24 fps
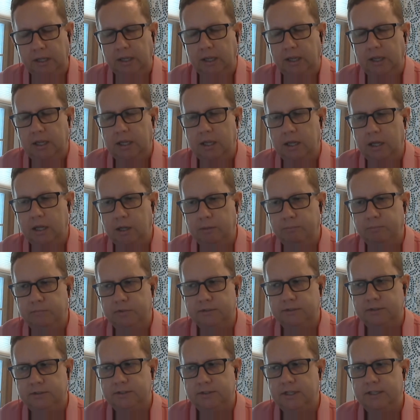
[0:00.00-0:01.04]

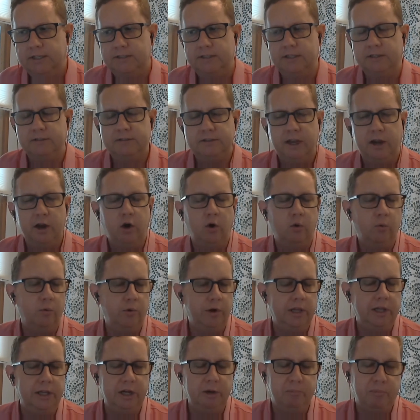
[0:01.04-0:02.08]
is the scale
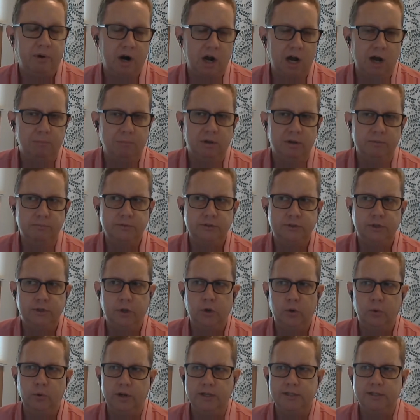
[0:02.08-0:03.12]
really a problem?
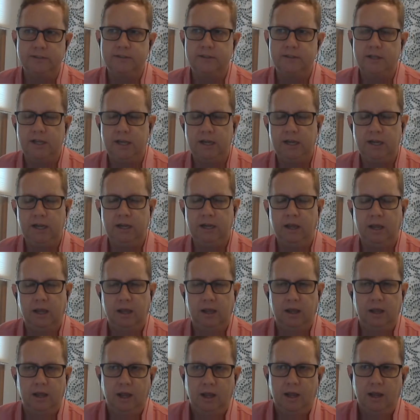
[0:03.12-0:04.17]
So is the
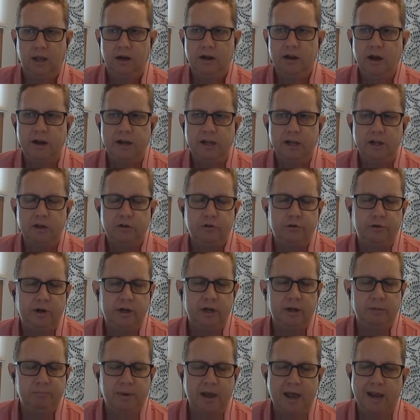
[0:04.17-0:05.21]
cutting a
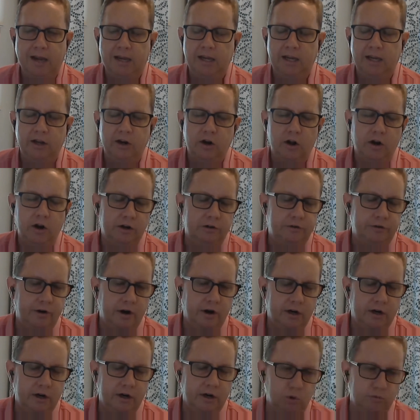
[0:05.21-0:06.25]
tree, packing it on a
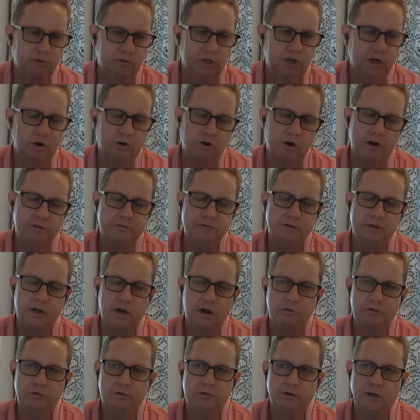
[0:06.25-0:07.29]
truck and moving it across the
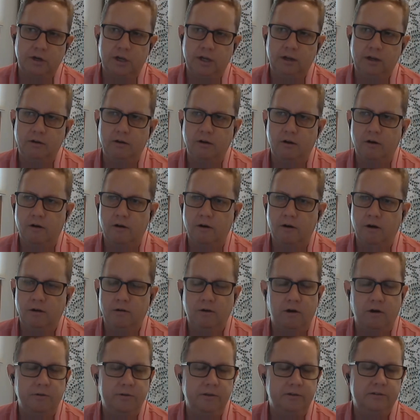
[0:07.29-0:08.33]
country,
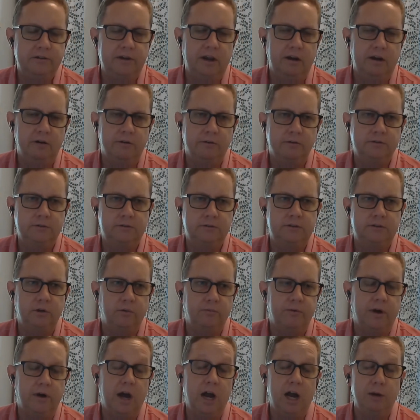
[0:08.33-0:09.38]
are the scales still
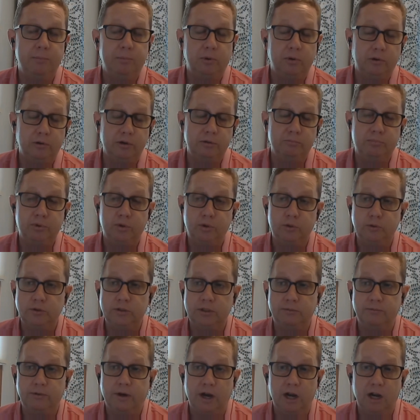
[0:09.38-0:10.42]
viable and
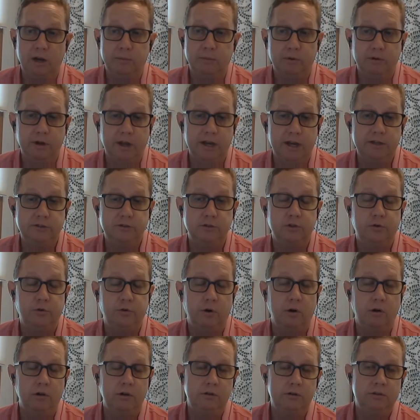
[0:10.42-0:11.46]
producing viable eggs and
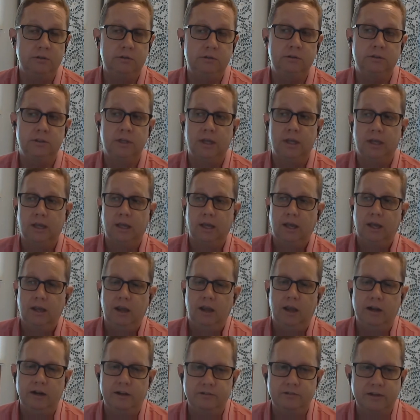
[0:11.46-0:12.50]
crawlers?
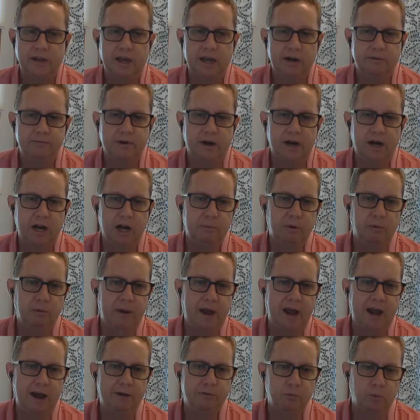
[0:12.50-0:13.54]
And is that a viable
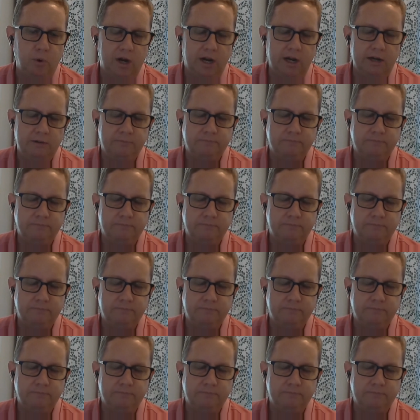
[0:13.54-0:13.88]
pathway